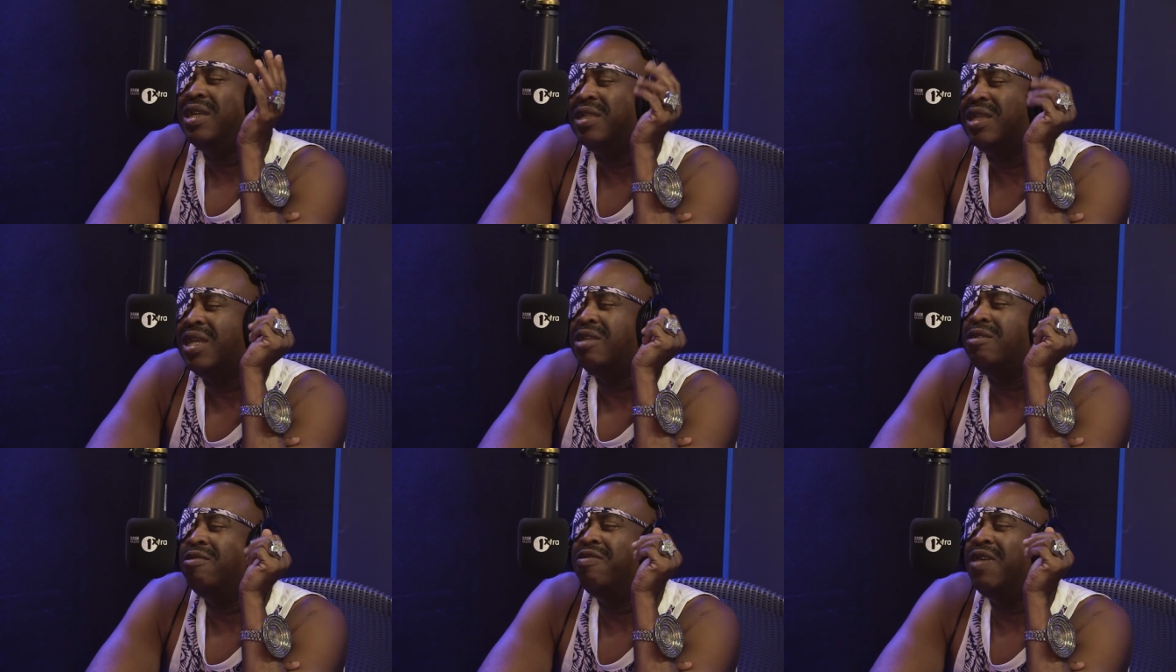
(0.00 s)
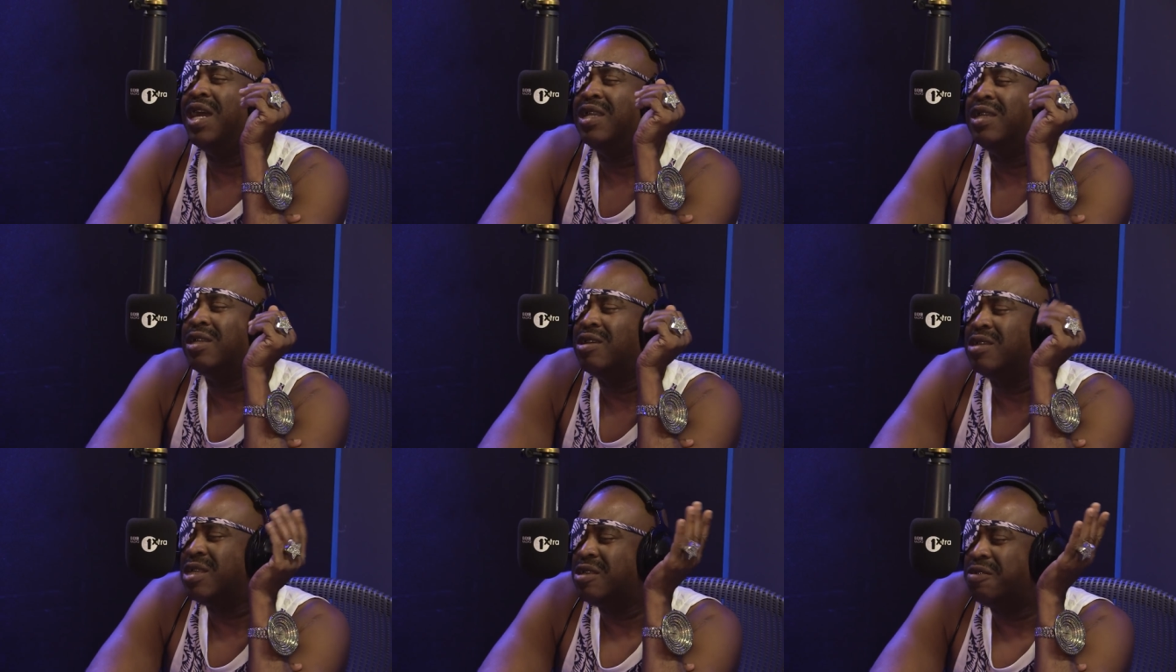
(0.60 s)
Then you find
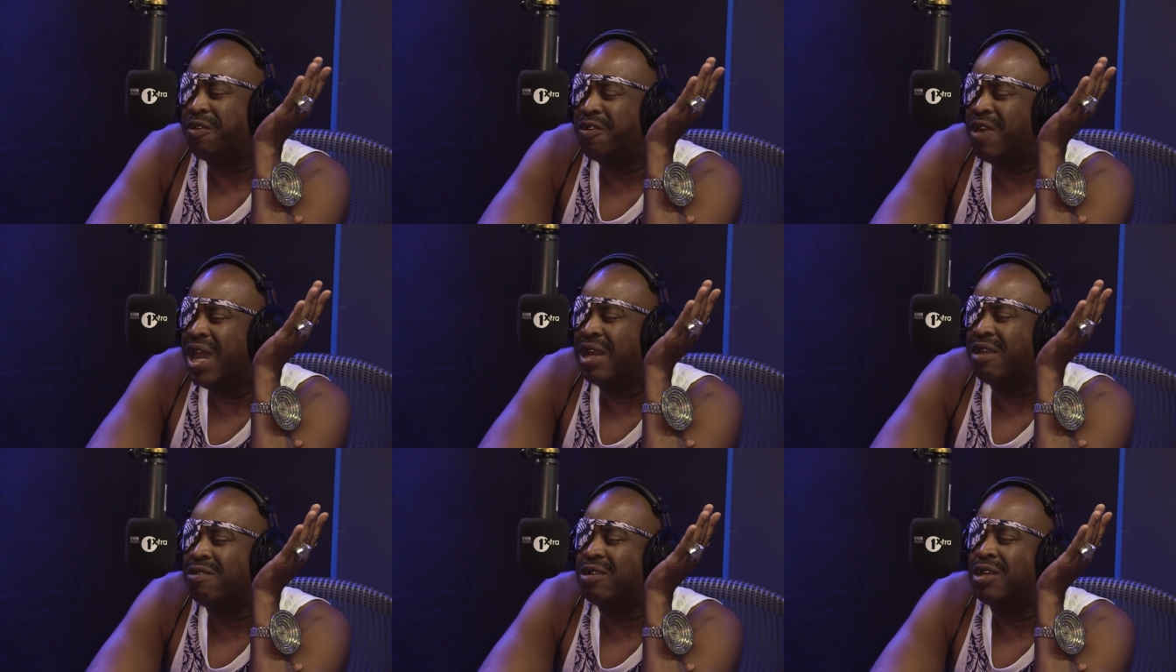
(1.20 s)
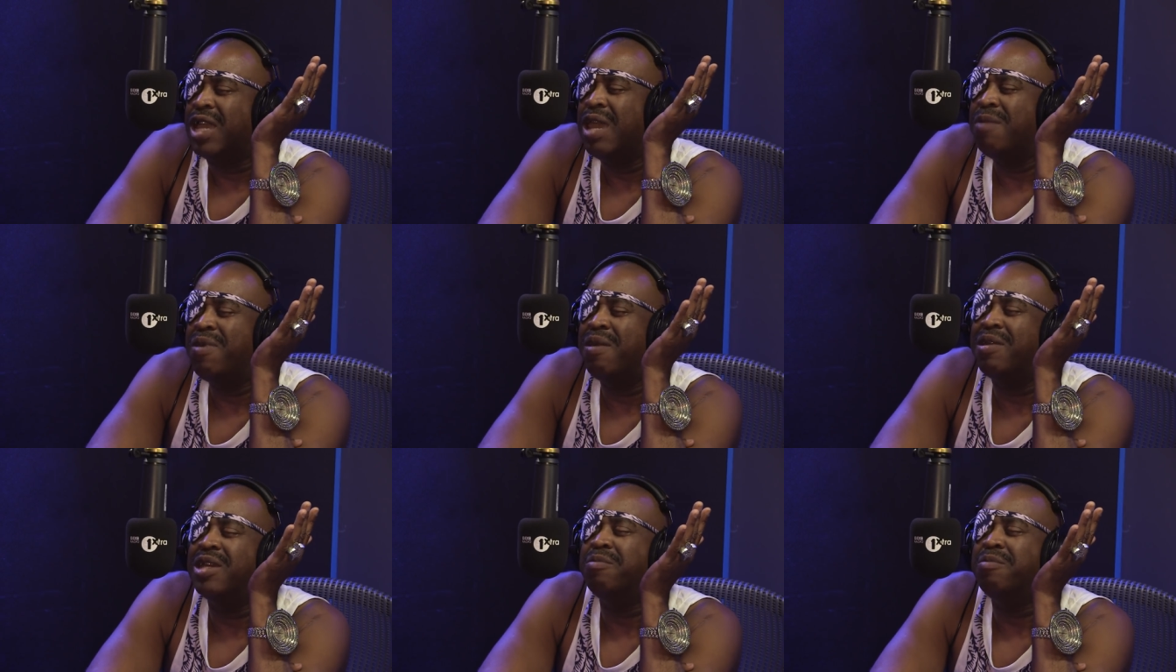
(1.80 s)
because it's variety. Hip hop